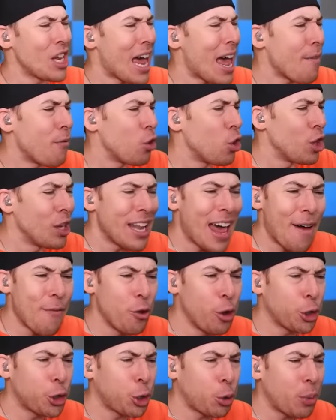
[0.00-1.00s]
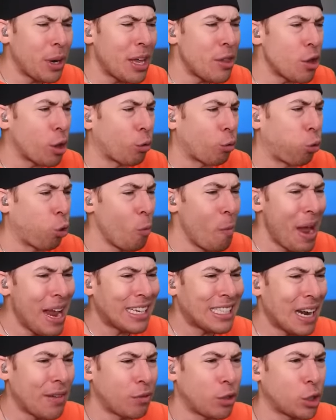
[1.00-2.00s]
level, level three, the
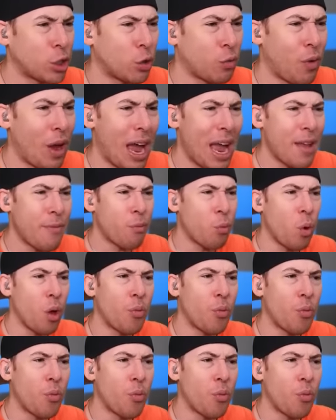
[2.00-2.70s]
crewmates have to survive.